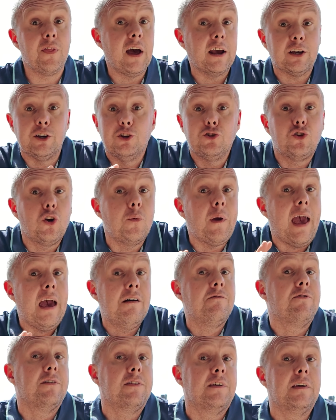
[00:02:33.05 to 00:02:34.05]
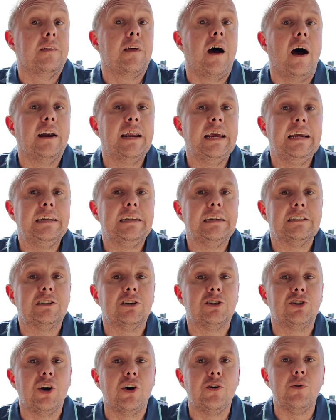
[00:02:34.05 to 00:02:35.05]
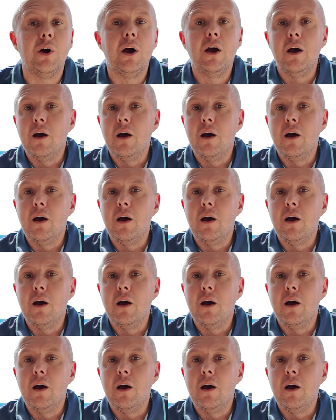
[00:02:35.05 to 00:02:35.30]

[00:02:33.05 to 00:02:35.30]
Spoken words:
that can do everything that I need it to do.